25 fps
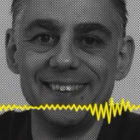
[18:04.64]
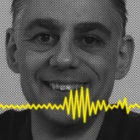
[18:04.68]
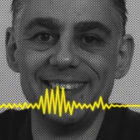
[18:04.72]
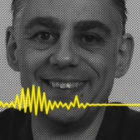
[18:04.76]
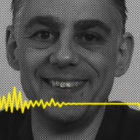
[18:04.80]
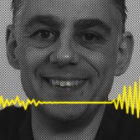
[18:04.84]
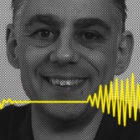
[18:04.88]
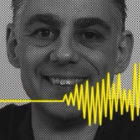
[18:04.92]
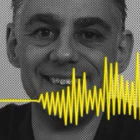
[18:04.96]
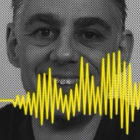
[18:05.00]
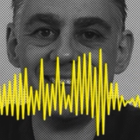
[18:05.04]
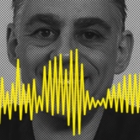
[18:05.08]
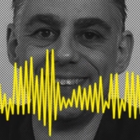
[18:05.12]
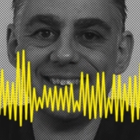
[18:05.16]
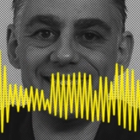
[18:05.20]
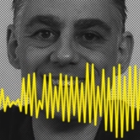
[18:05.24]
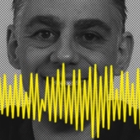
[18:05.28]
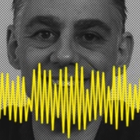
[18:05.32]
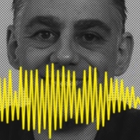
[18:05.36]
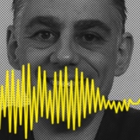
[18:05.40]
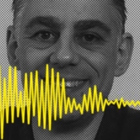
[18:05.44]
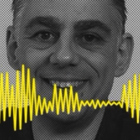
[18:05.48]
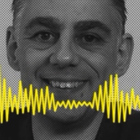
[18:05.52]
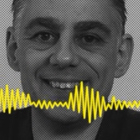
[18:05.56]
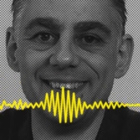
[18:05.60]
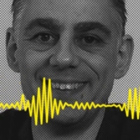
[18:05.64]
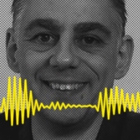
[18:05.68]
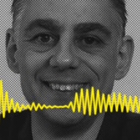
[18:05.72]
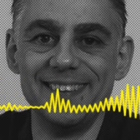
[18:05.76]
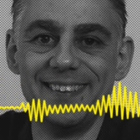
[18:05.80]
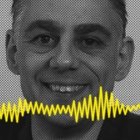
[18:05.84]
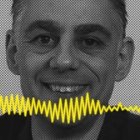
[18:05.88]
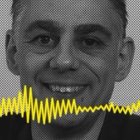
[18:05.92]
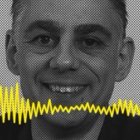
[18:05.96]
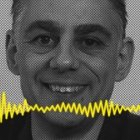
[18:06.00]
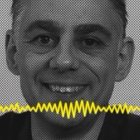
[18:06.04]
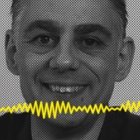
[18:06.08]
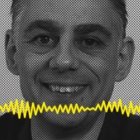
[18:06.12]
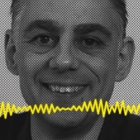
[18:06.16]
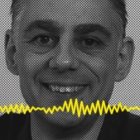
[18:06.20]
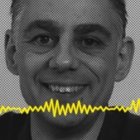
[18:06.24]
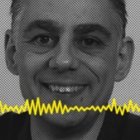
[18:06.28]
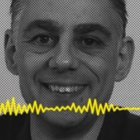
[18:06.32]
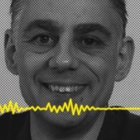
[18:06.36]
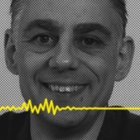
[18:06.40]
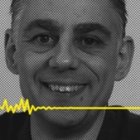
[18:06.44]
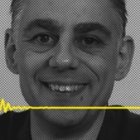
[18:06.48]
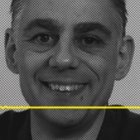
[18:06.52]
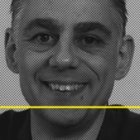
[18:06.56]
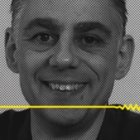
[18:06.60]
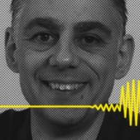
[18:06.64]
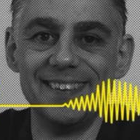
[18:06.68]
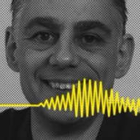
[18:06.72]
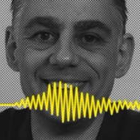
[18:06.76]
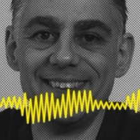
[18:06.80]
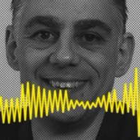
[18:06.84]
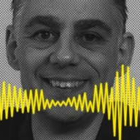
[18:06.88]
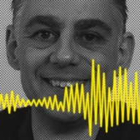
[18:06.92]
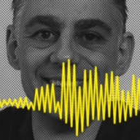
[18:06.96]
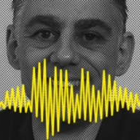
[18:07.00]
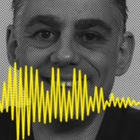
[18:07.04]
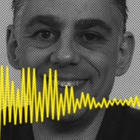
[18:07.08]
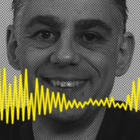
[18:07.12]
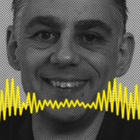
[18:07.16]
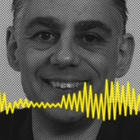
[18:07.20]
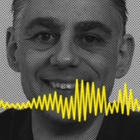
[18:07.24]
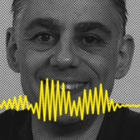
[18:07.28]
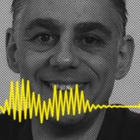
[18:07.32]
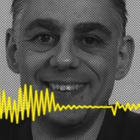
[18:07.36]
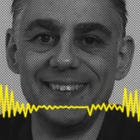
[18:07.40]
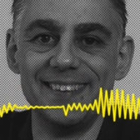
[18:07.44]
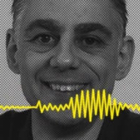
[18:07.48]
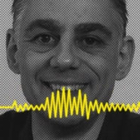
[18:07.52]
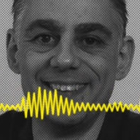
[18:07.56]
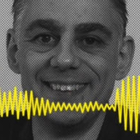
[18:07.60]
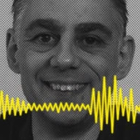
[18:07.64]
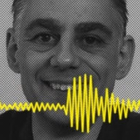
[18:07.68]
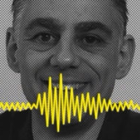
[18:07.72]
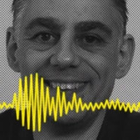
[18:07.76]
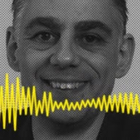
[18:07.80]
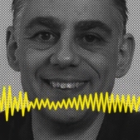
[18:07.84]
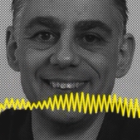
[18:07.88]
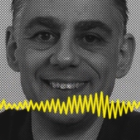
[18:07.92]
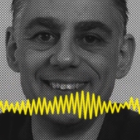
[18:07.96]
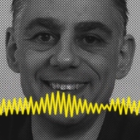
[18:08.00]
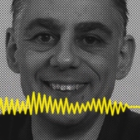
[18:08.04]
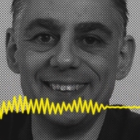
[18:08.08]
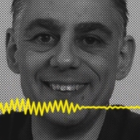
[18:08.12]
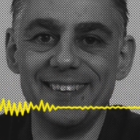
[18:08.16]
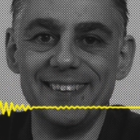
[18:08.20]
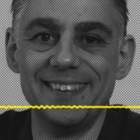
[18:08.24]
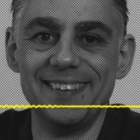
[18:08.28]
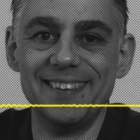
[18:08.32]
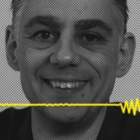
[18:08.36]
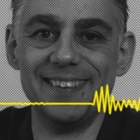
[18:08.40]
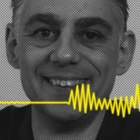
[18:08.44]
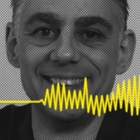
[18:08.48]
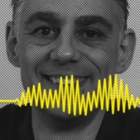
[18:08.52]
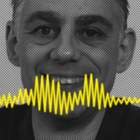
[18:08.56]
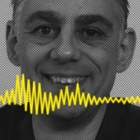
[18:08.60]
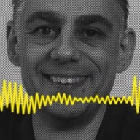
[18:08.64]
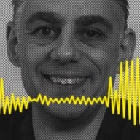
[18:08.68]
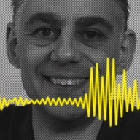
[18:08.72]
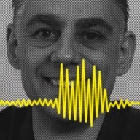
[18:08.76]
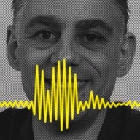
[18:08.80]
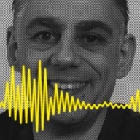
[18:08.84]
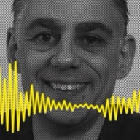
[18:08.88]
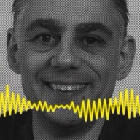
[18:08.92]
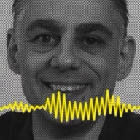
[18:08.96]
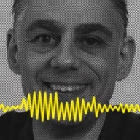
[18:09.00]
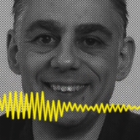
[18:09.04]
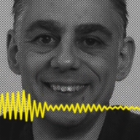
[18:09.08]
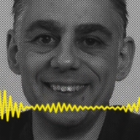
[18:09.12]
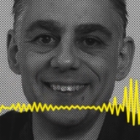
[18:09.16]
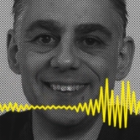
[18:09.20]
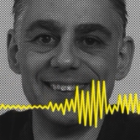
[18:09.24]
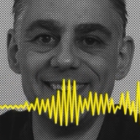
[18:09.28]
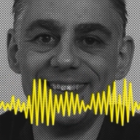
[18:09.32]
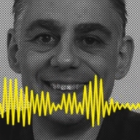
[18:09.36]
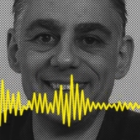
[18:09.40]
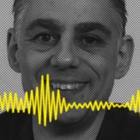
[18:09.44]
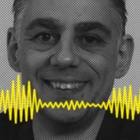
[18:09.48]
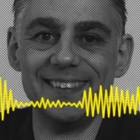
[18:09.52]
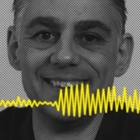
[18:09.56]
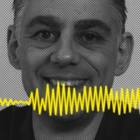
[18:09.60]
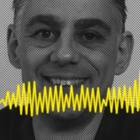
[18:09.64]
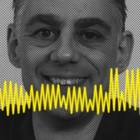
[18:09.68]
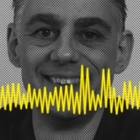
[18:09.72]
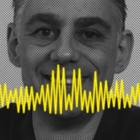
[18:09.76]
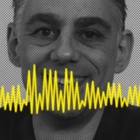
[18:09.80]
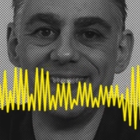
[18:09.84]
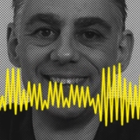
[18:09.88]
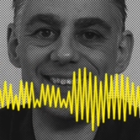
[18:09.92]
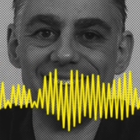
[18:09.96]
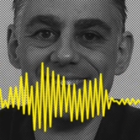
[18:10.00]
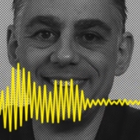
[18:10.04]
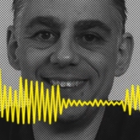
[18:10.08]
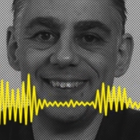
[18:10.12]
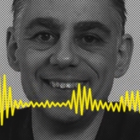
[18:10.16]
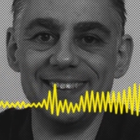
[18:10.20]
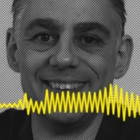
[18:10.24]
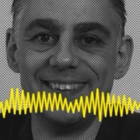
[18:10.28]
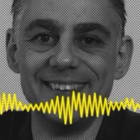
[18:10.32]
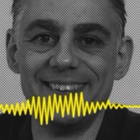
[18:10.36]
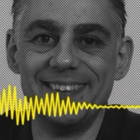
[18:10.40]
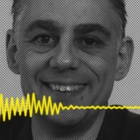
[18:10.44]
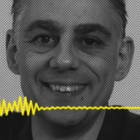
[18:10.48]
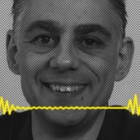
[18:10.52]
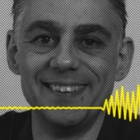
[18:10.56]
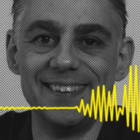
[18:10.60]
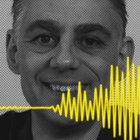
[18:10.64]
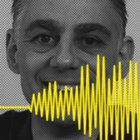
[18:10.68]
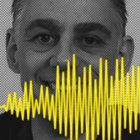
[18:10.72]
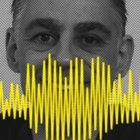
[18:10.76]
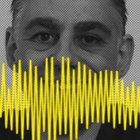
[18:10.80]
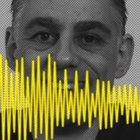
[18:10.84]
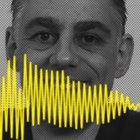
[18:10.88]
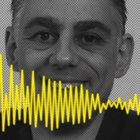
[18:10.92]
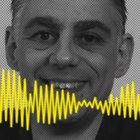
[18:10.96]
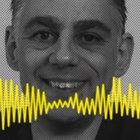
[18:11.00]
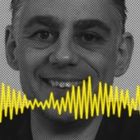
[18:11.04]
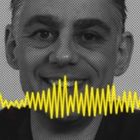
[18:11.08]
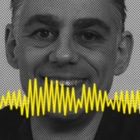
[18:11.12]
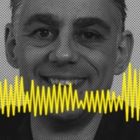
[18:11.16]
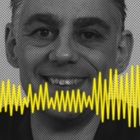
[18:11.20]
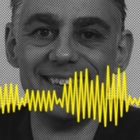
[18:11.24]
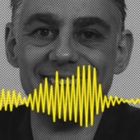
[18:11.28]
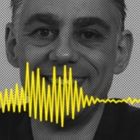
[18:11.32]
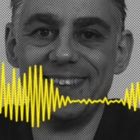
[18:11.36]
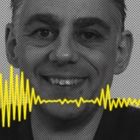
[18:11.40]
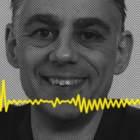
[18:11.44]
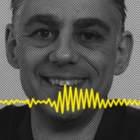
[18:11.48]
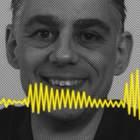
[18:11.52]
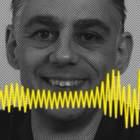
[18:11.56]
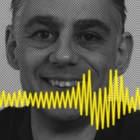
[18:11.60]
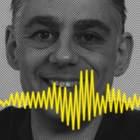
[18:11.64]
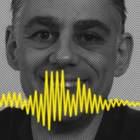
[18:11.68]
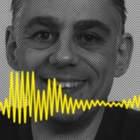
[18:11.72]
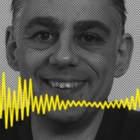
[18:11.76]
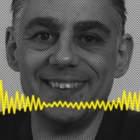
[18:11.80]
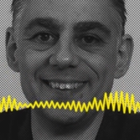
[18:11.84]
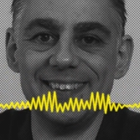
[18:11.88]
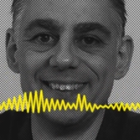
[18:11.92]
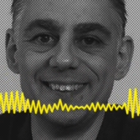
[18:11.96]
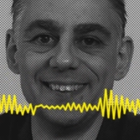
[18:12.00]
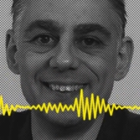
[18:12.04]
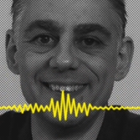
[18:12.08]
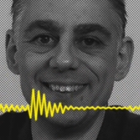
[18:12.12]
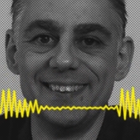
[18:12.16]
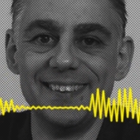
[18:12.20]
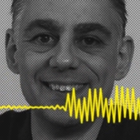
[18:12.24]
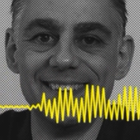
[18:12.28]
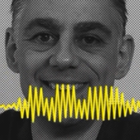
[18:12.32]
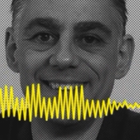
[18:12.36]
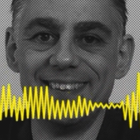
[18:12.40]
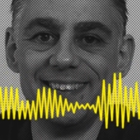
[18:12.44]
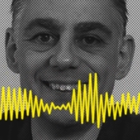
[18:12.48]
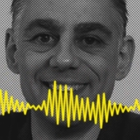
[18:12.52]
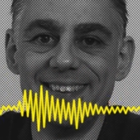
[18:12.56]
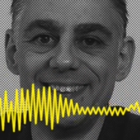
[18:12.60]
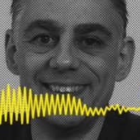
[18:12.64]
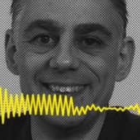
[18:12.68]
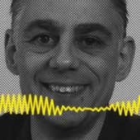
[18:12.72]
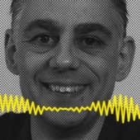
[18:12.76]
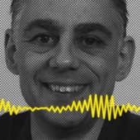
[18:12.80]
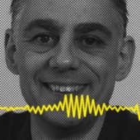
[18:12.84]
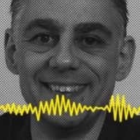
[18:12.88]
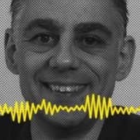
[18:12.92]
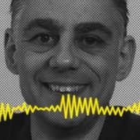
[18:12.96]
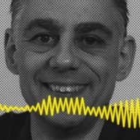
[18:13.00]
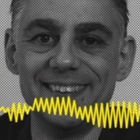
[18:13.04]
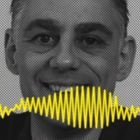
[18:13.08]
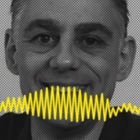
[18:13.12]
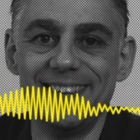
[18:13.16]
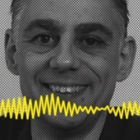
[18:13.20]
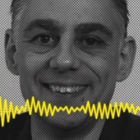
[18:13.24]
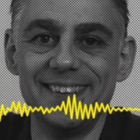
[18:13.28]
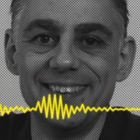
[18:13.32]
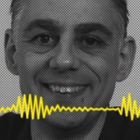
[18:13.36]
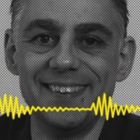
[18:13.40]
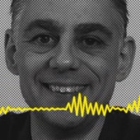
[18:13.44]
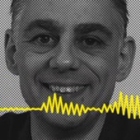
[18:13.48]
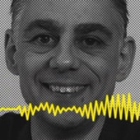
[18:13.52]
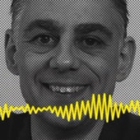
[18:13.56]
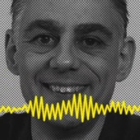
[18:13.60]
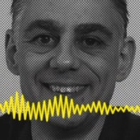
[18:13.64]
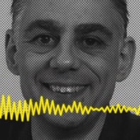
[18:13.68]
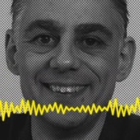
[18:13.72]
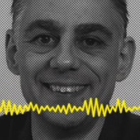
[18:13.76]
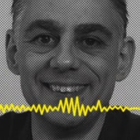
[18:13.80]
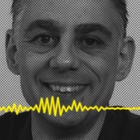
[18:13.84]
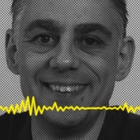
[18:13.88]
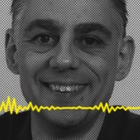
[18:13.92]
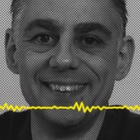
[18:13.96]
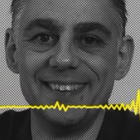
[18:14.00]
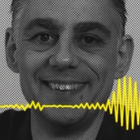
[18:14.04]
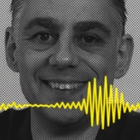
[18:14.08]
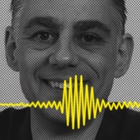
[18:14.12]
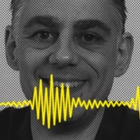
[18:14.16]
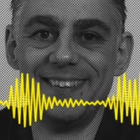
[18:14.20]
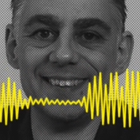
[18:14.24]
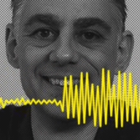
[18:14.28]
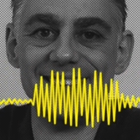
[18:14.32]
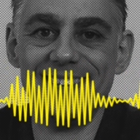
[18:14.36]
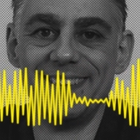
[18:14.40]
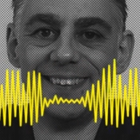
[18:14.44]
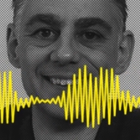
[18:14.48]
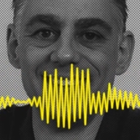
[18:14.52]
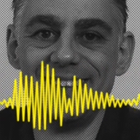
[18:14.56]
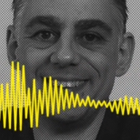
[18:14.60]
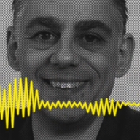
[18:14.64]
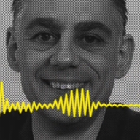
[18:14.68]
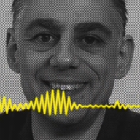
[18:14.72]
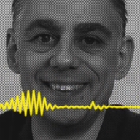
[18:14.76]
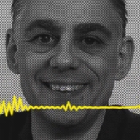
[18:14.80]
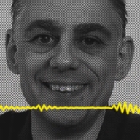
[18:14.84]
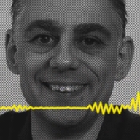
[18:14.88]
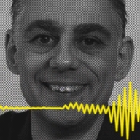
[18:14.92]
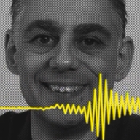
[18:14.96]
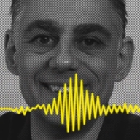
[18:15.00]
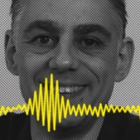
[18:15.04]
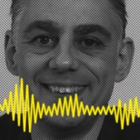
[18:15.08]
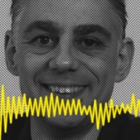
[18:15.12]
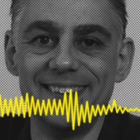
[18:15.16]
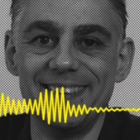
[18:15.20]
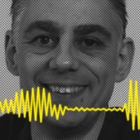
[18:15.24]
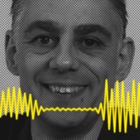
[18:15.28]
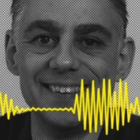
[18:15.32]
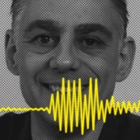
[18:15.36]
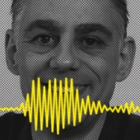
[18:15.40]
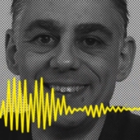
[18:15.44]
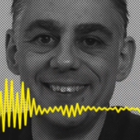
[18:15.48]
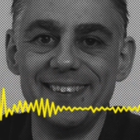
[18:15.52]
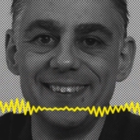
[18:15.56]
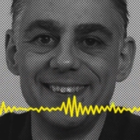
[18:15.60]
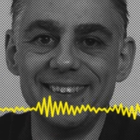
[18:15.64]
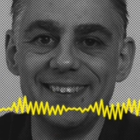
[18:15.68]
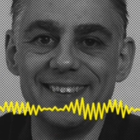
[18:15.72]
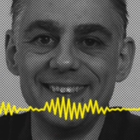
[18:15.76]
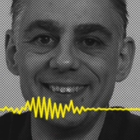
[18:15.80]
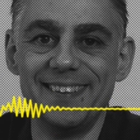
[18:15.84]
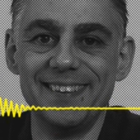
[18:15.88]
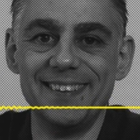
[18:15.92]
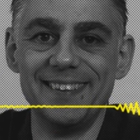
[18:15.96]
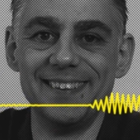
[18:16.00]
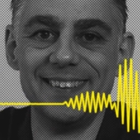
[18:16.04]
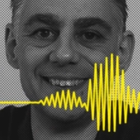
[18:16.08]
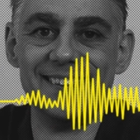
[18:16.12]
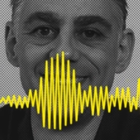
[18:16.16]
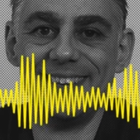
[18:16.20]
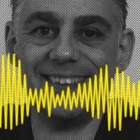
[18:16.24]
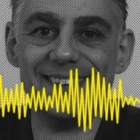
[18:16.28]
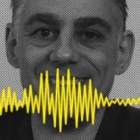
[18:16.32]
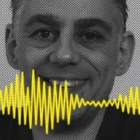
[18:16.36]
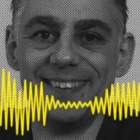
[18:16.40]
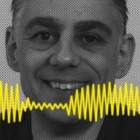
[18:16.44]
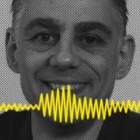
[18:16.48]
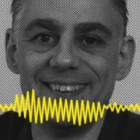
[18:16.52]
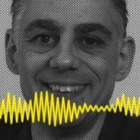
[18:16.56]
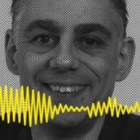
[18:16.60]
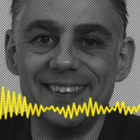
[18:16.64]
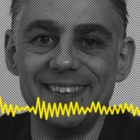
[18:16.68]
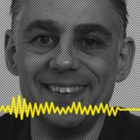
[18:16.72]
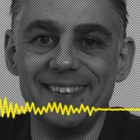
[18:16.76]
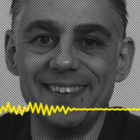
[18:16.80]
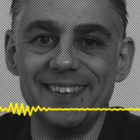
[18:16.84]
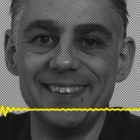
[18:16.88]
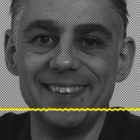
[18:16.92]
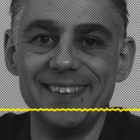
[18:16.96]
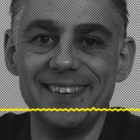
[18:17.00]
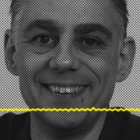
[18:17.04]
Yeah, I have no interest in that whatsoever. My passion is, and I have this every time I'm working on, you know, I'm helping right now Chip Theory Games with the rule book for Burn Cycle. Chip Theory Games are one of my favorite companies, love what they do.